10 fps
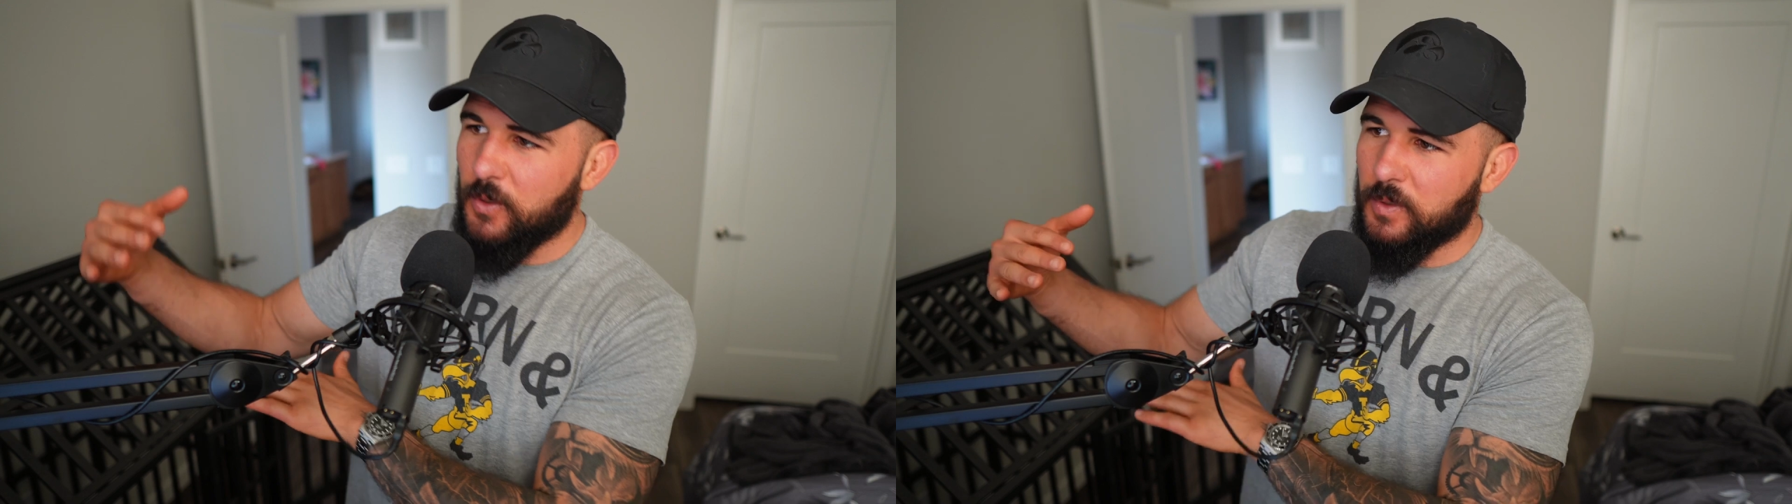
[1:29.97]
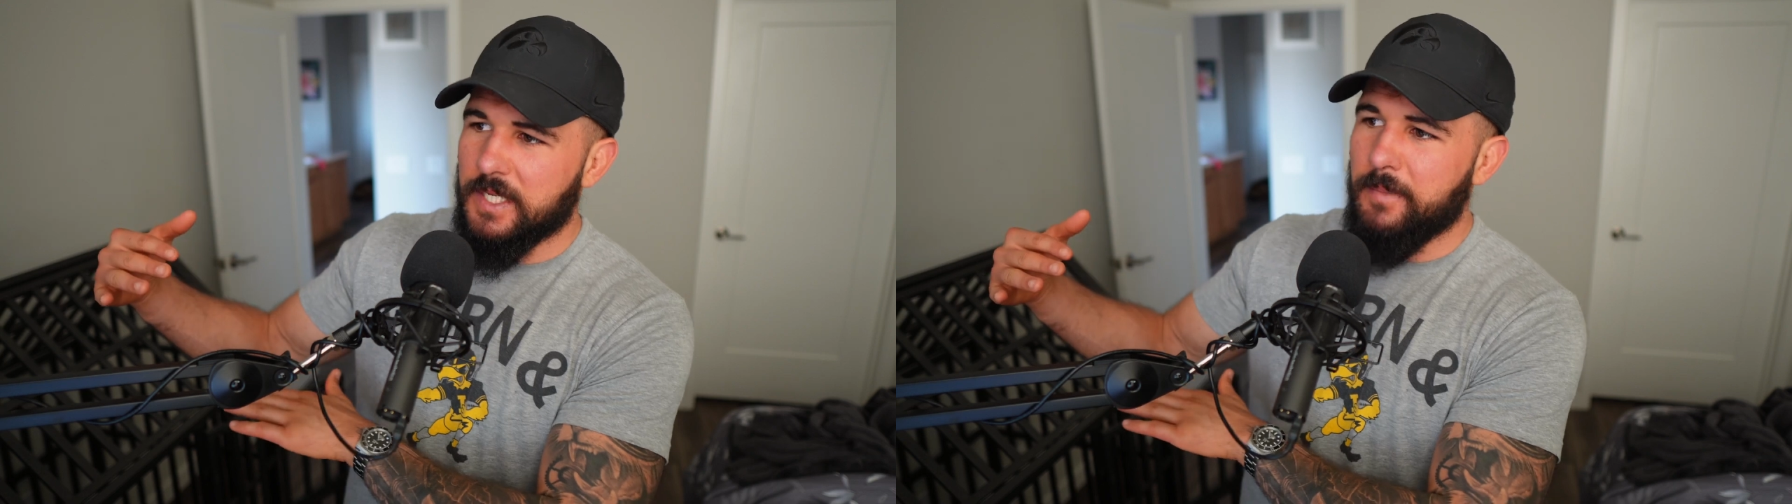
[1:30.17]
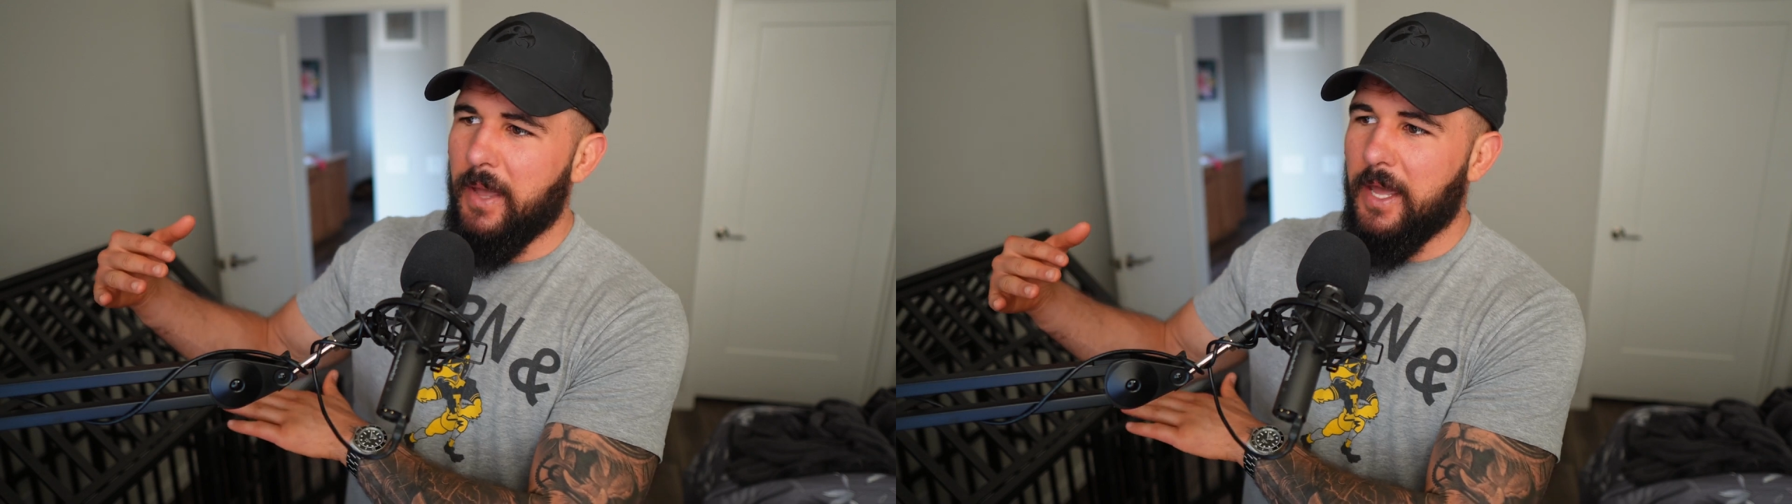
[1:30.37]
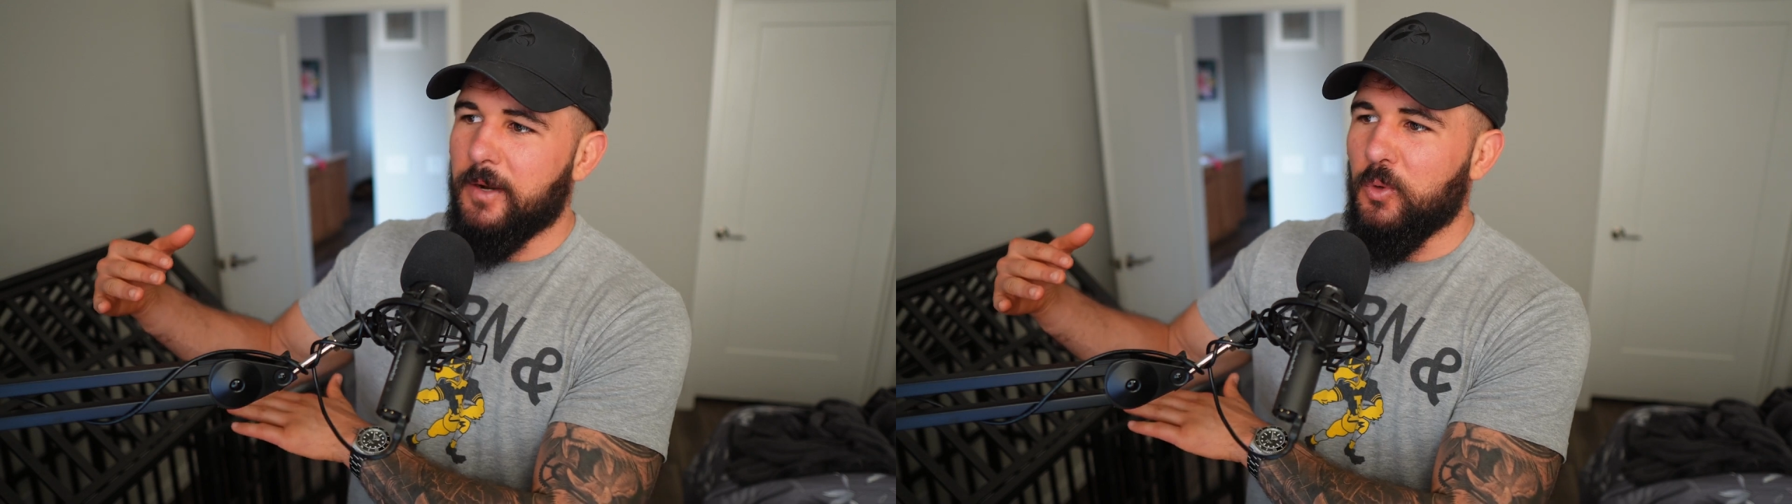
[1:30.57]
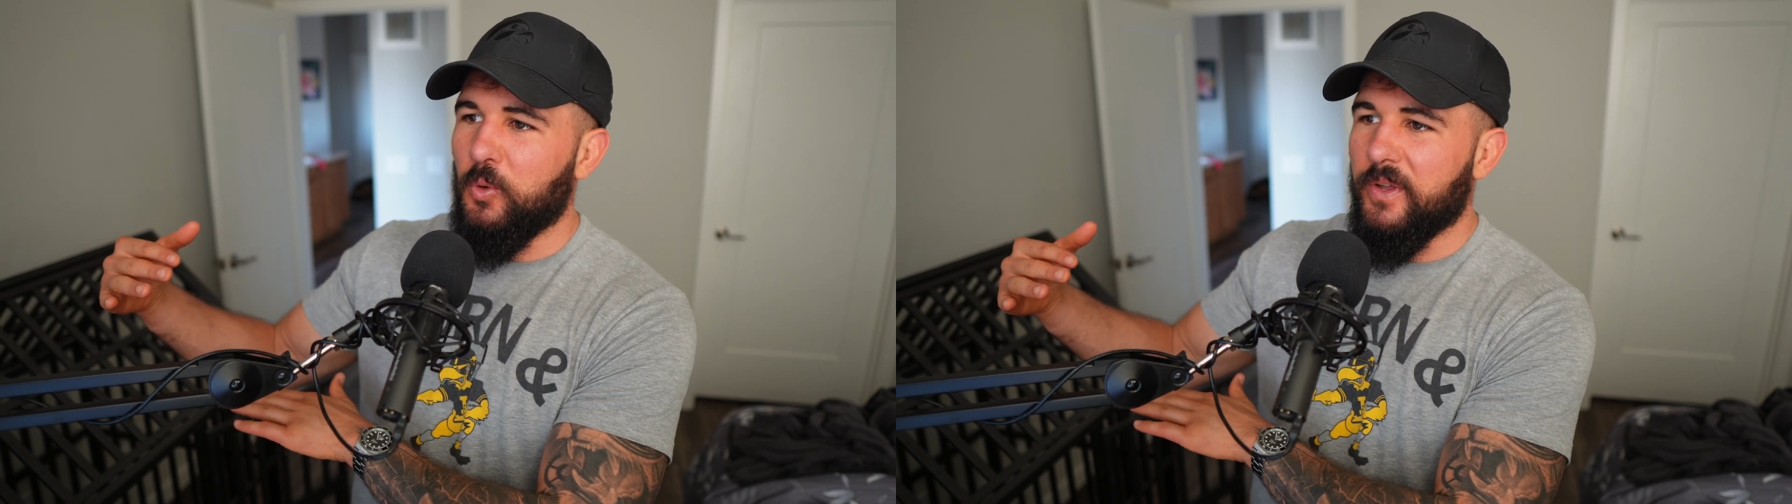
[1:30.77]
so it's
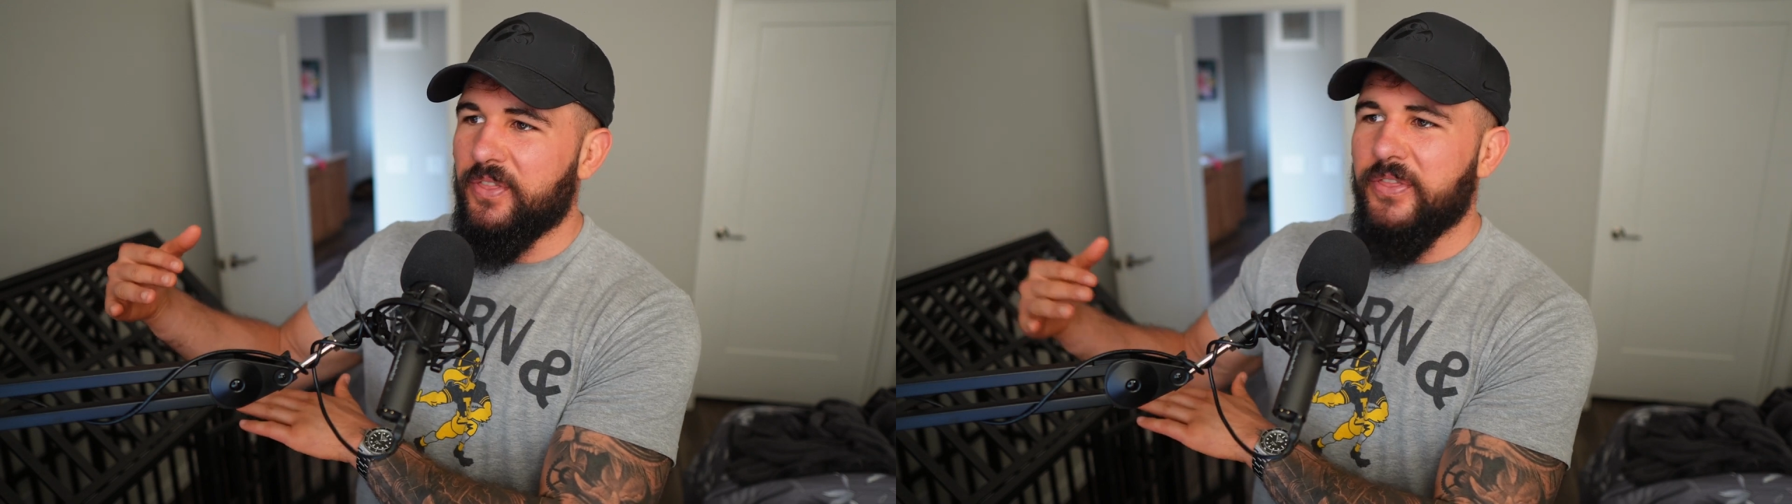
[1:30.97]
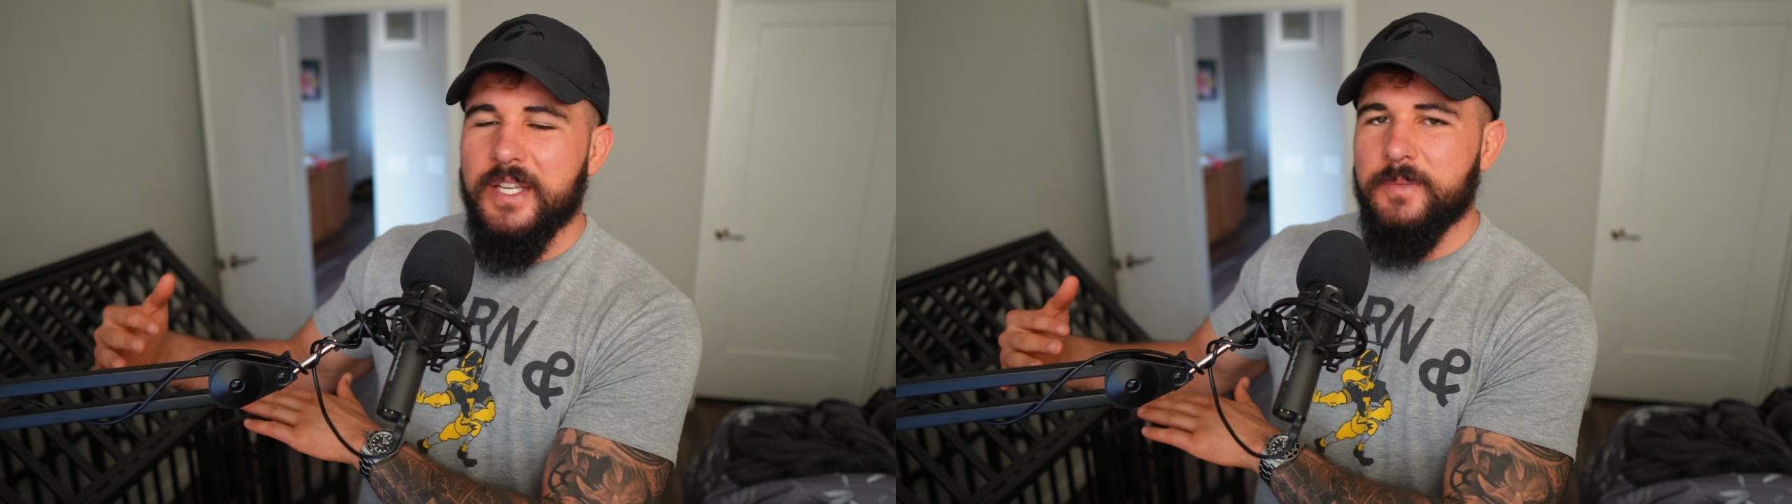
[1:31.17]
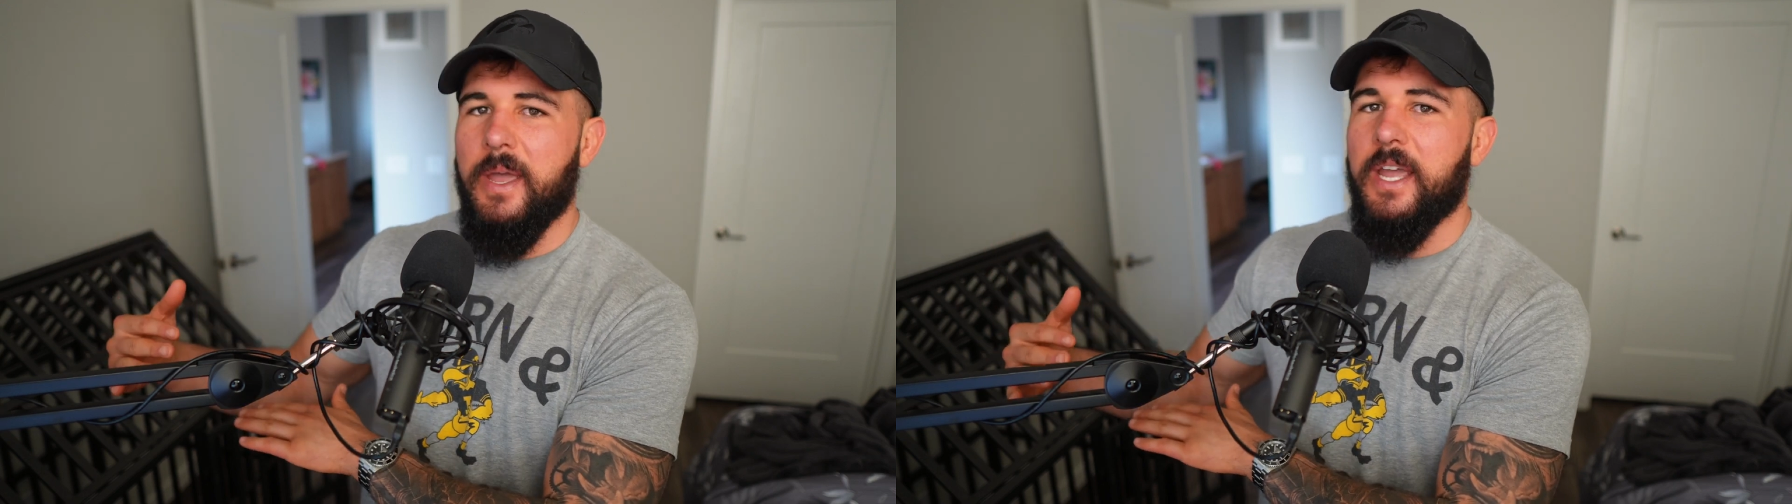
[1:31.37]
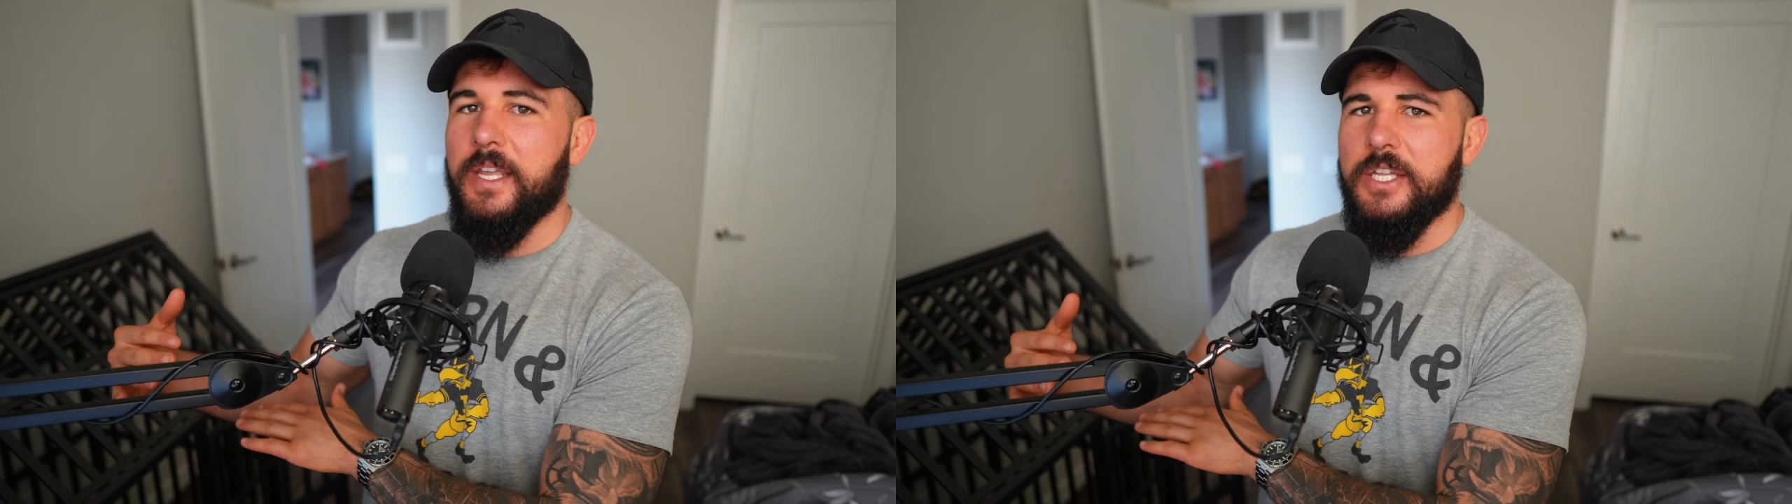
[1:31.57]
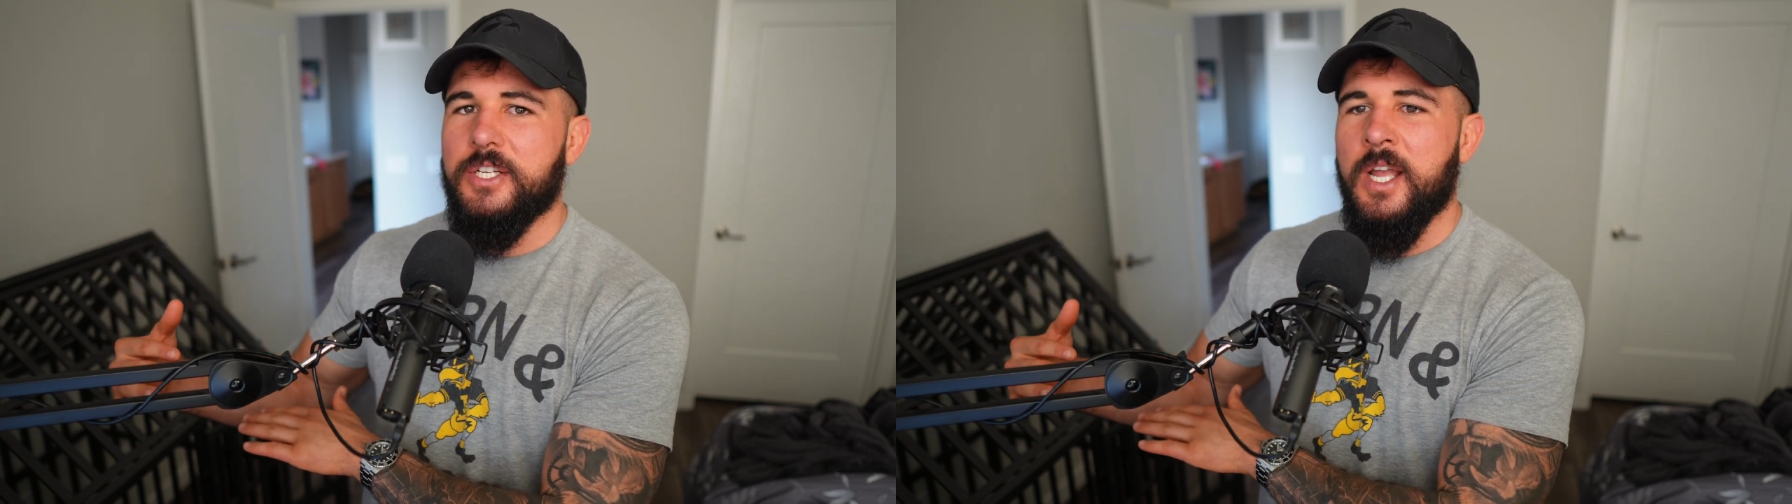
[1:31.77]
compatible with this
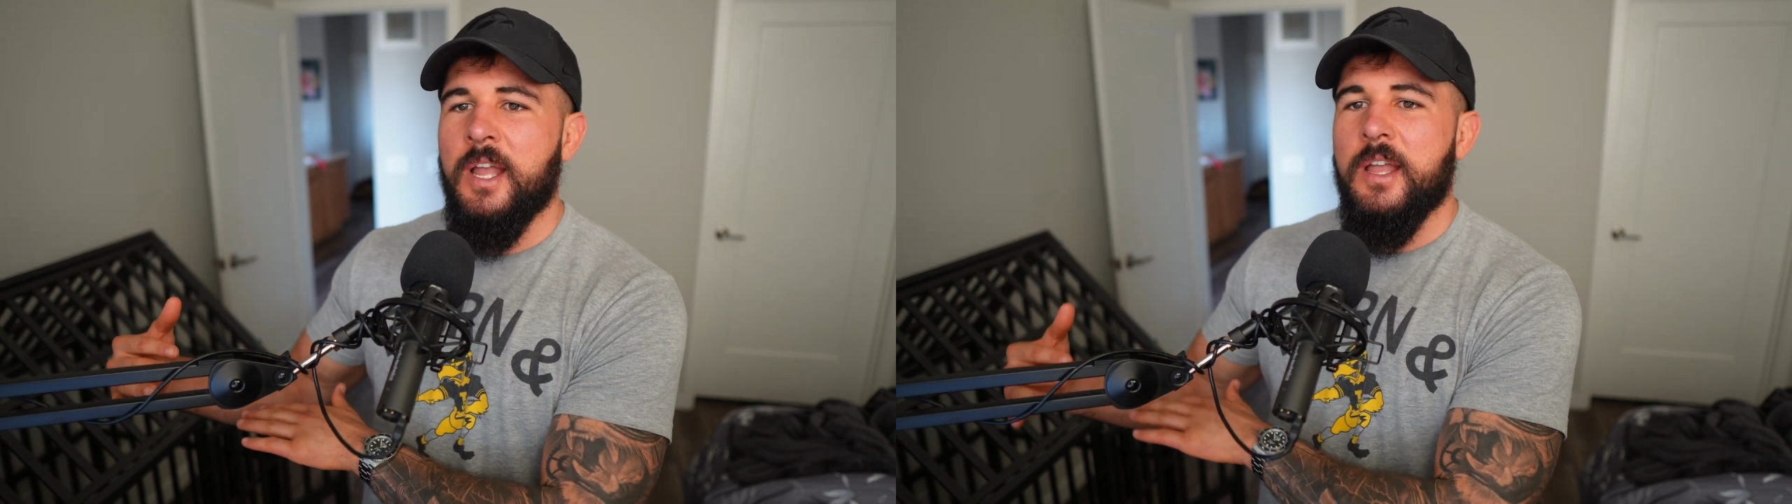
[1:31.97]
package.